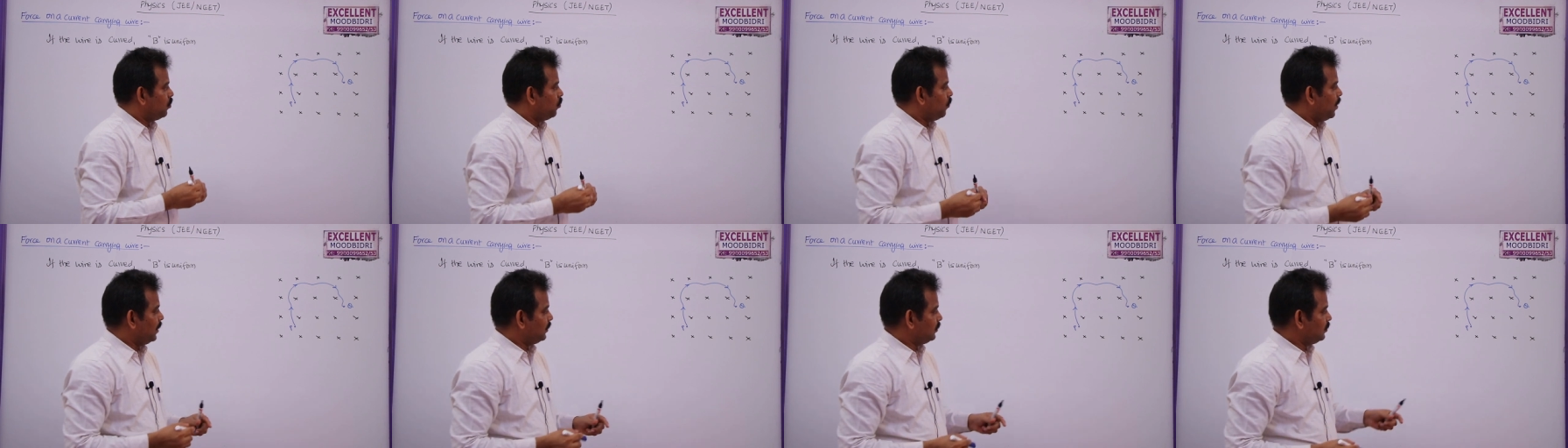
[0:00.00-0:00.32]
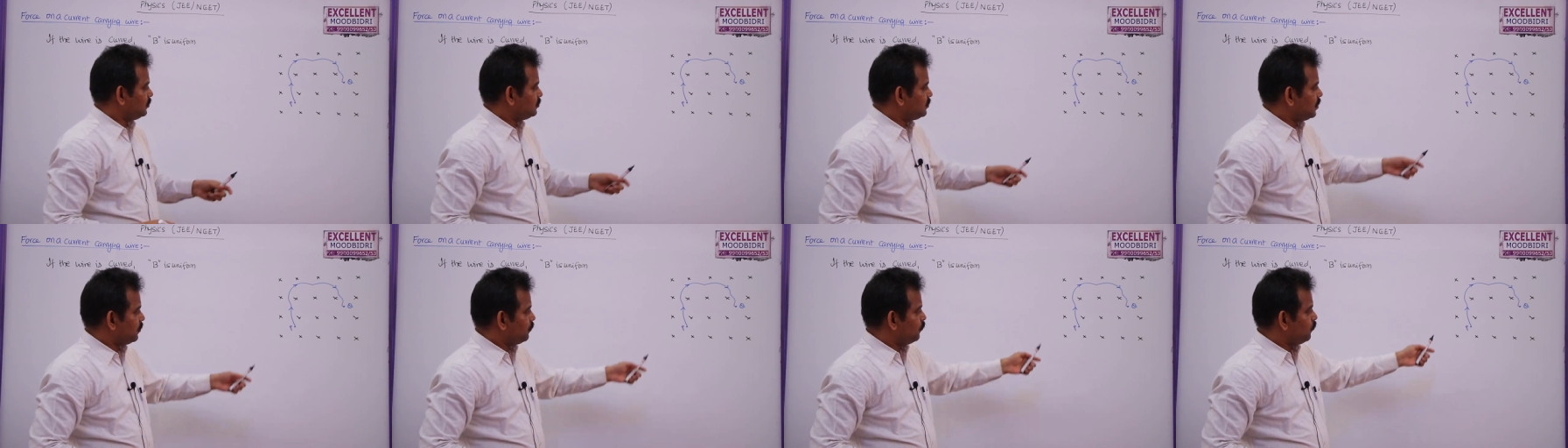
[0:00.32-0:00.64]
what
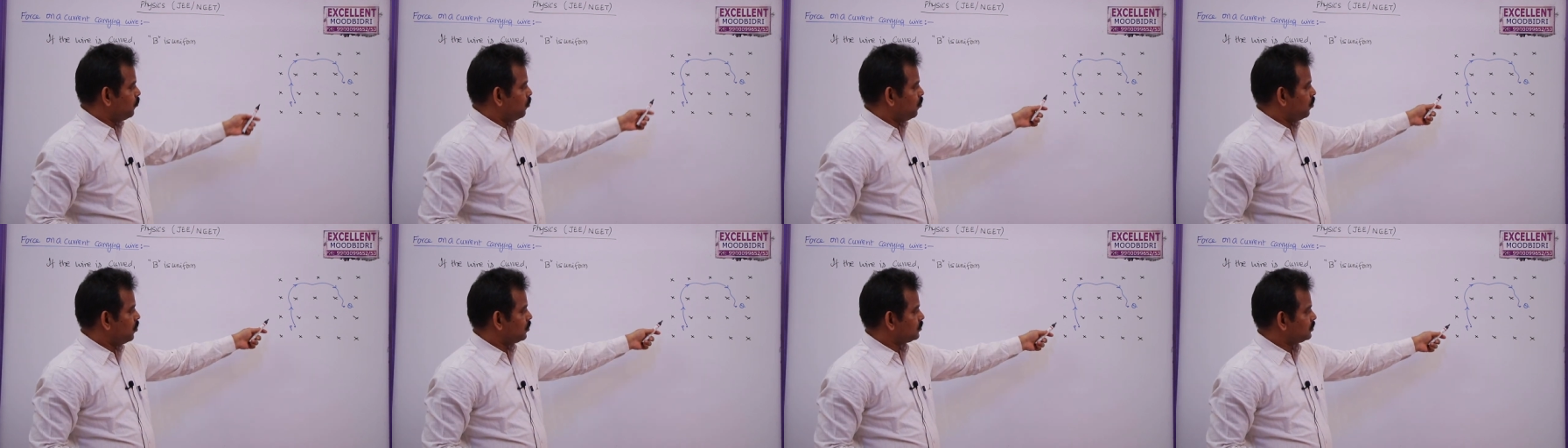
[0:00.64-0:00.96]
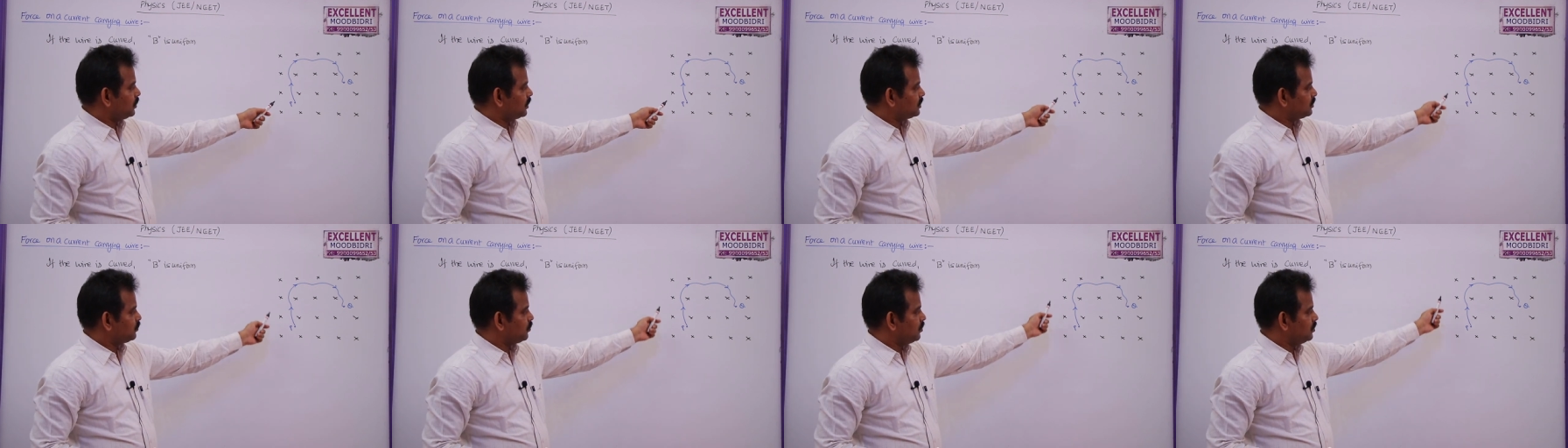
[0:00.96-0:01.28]
is the
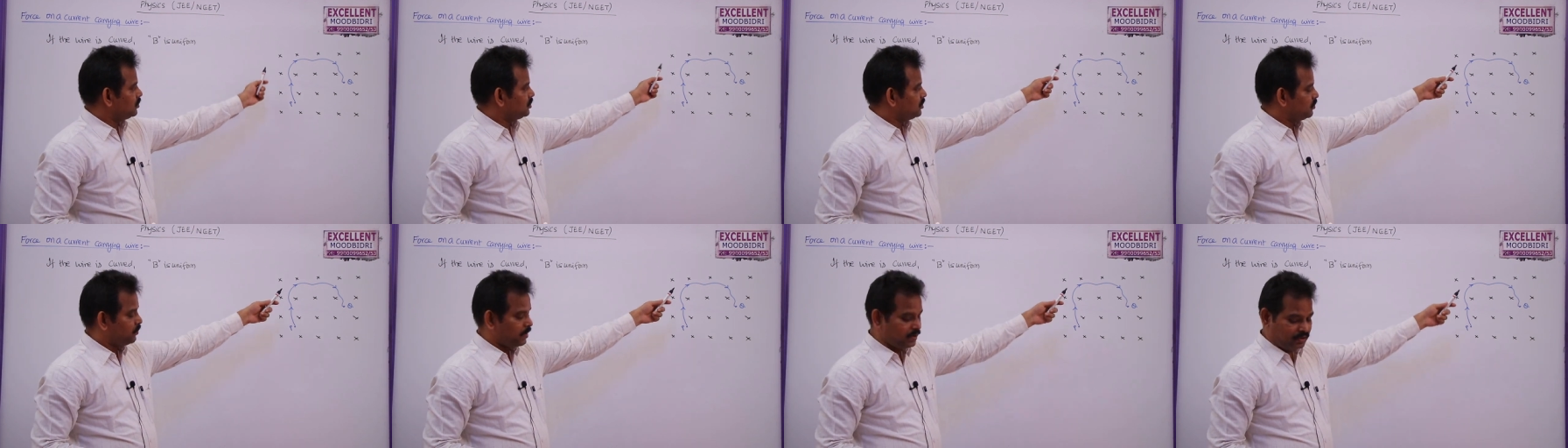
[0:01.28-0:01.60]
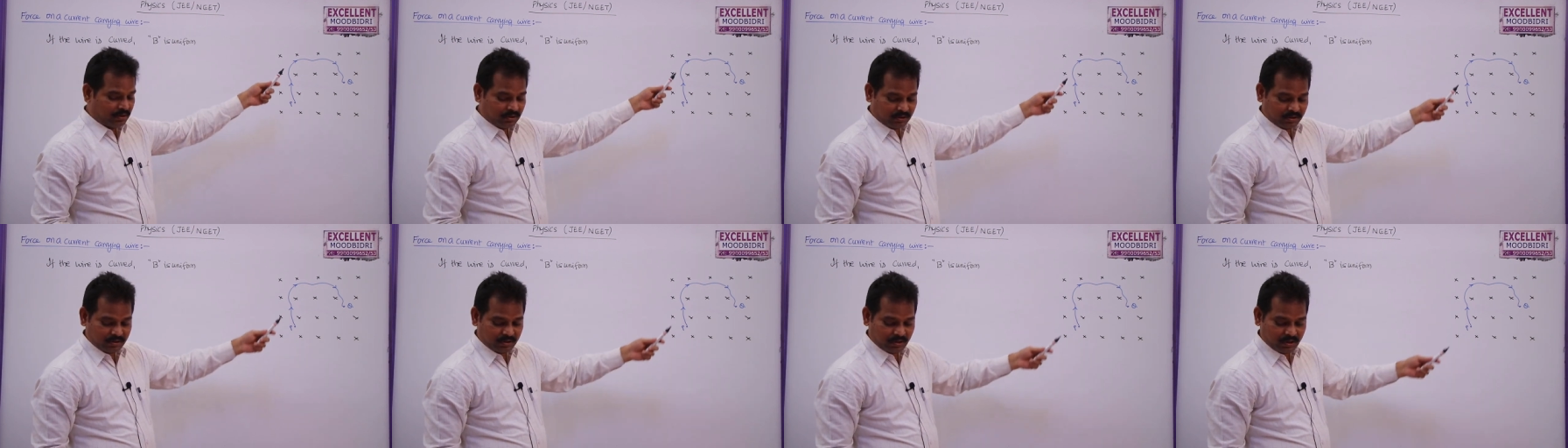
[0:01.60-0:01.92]
force experienced by
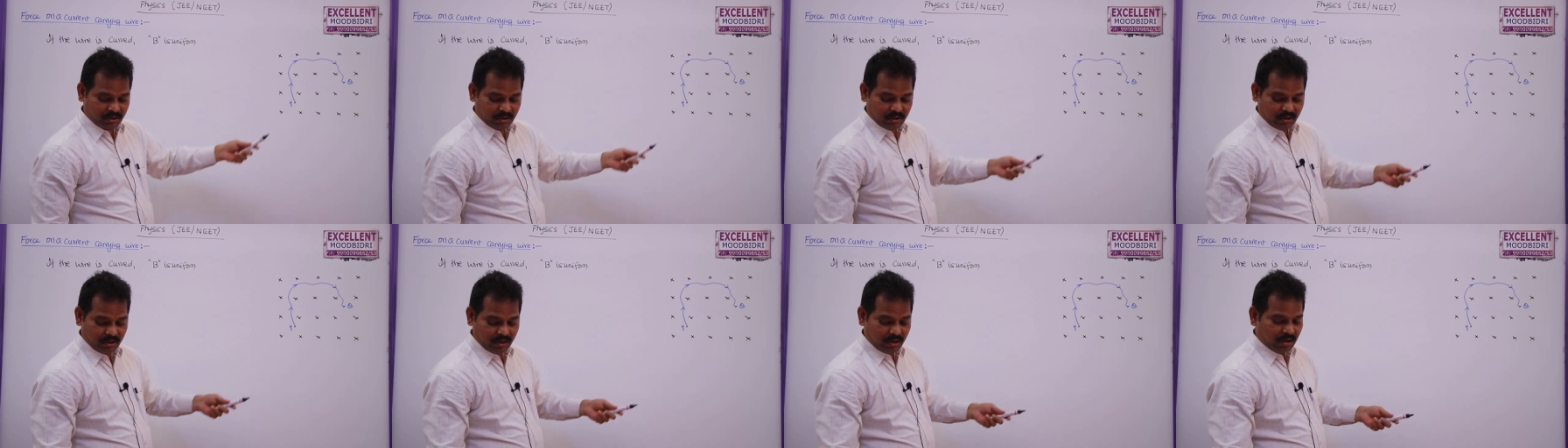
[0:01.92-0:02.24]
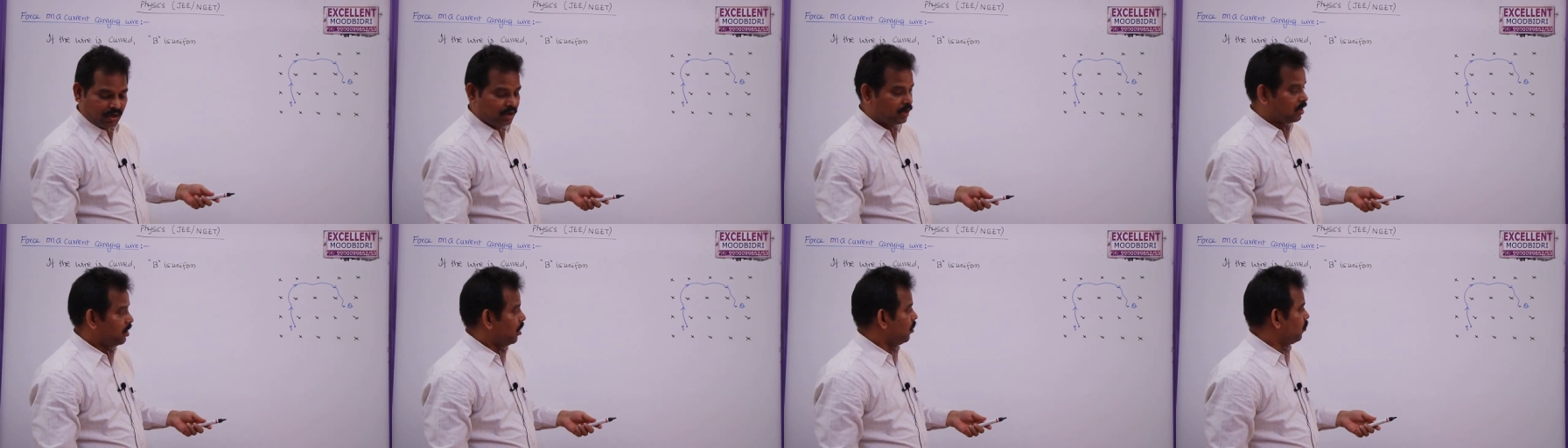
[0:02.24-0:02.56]
this uh,
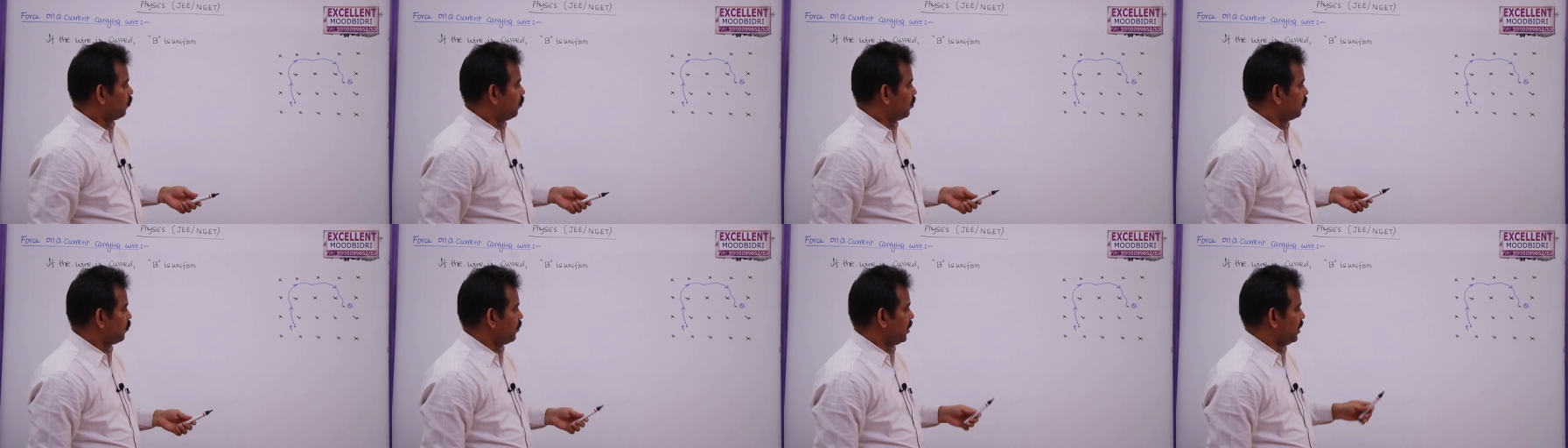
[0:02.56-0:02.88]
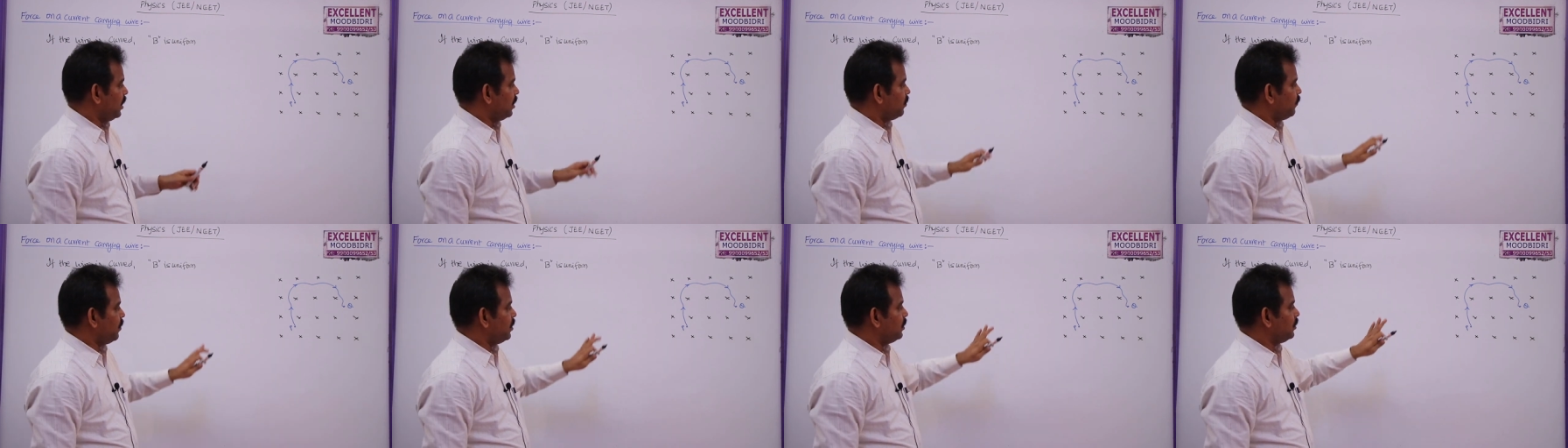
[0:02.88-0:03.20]
curved
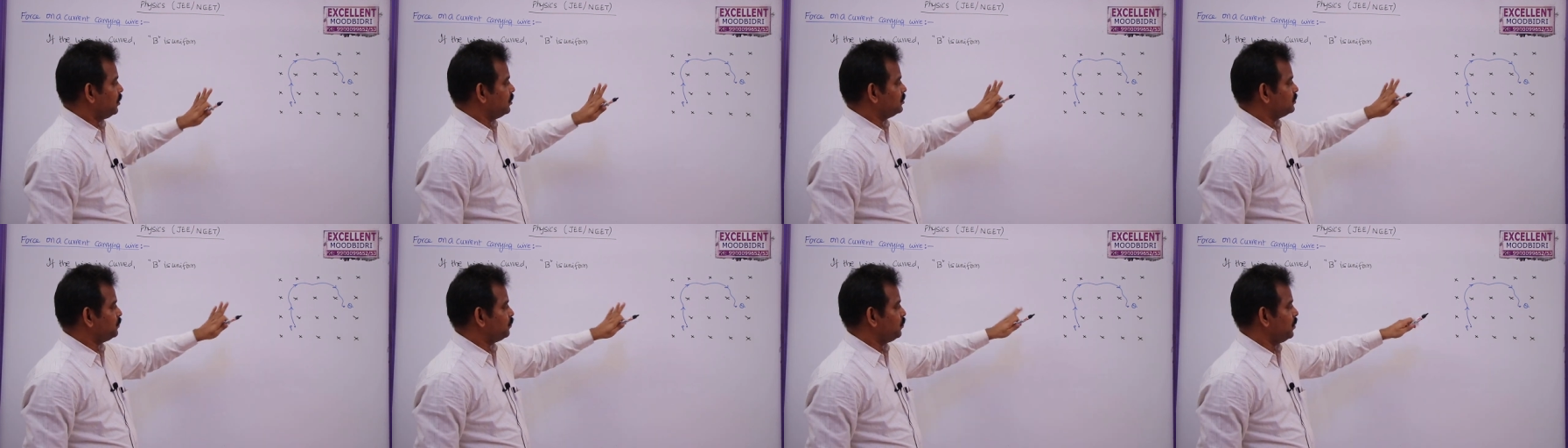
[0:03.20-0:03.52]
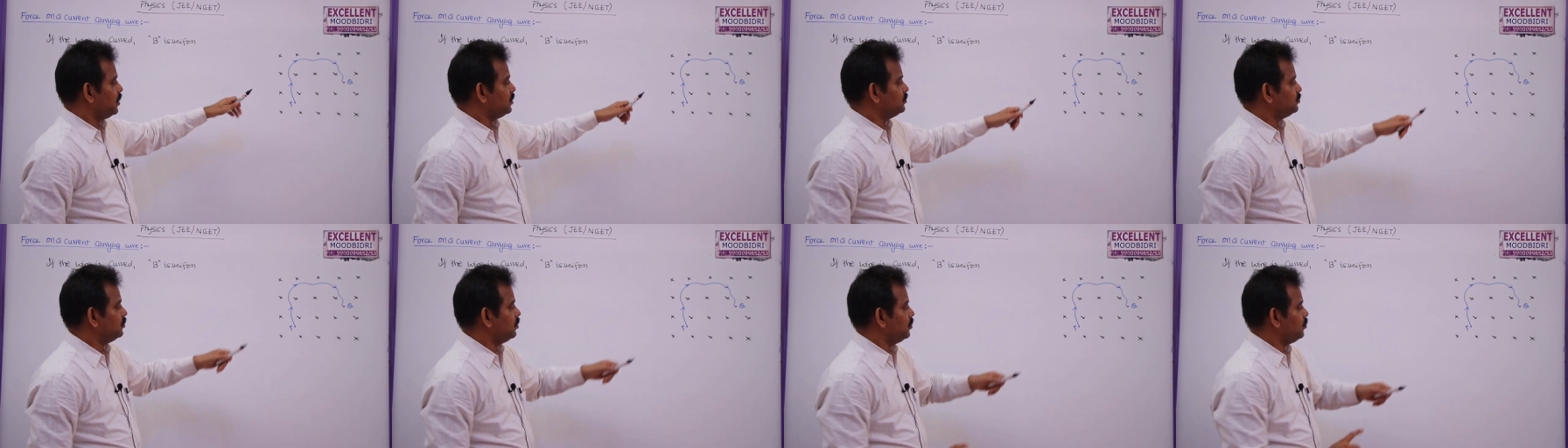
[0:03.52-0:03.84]
wire when it is
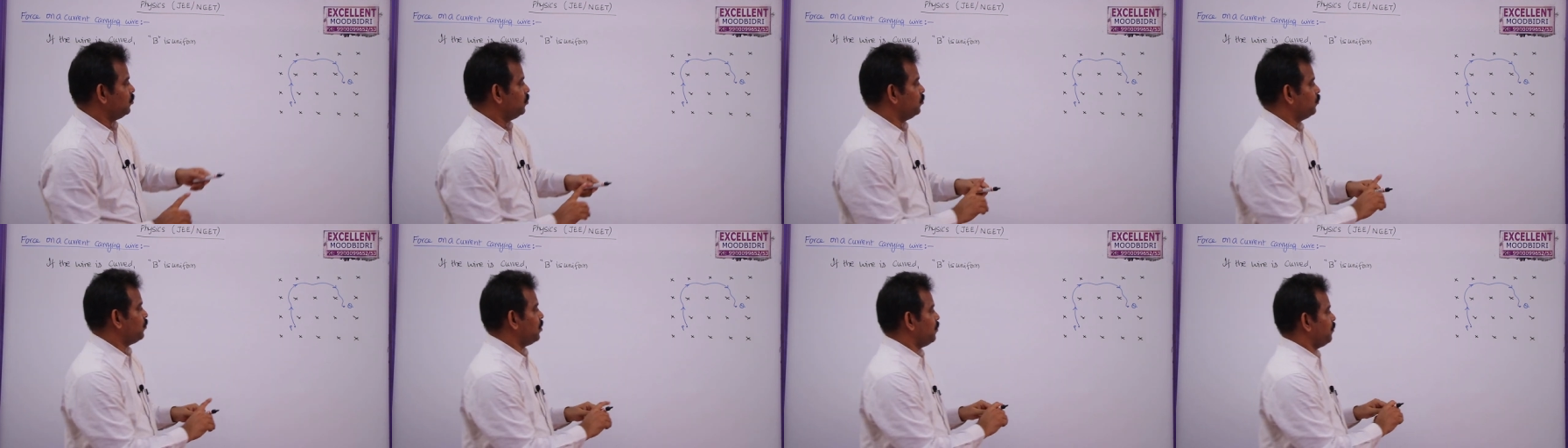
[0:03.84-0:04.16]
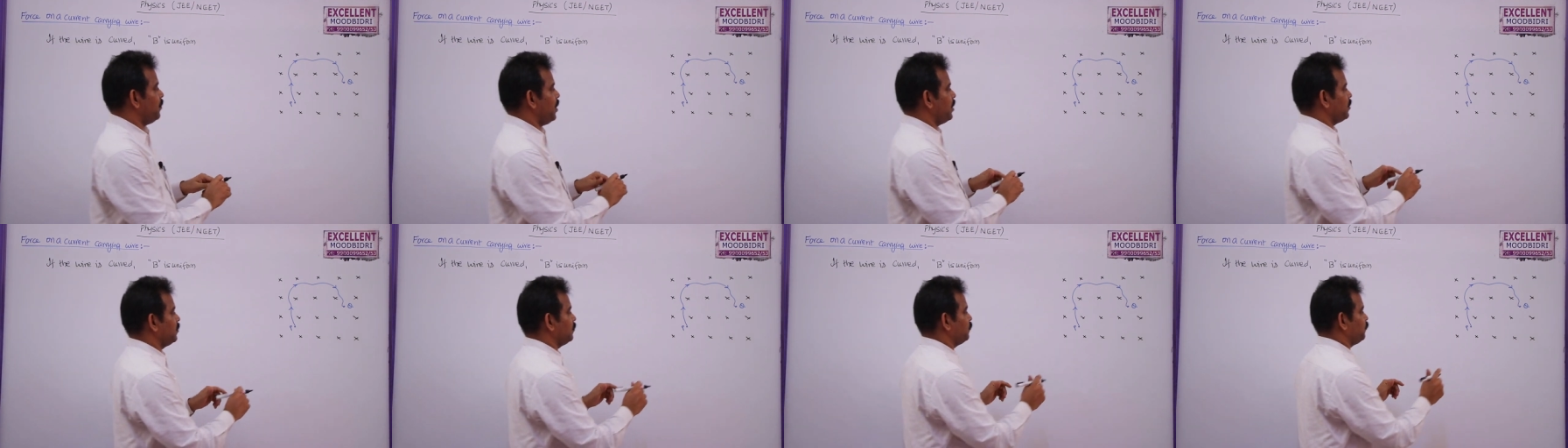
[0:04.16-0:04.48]
placed in a uniform
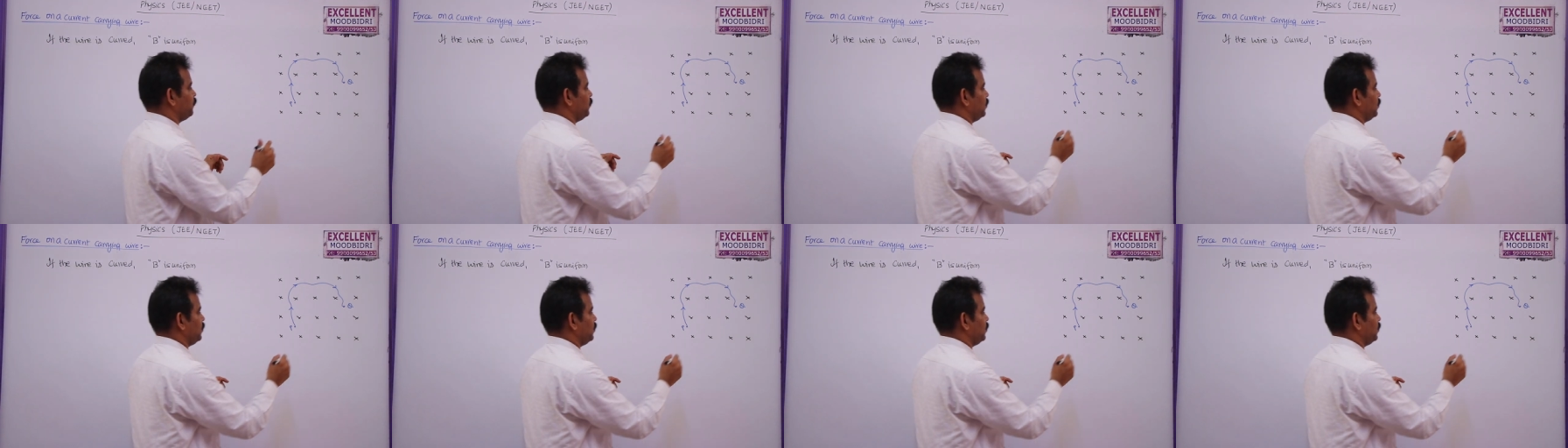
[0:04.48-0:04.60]
magnetic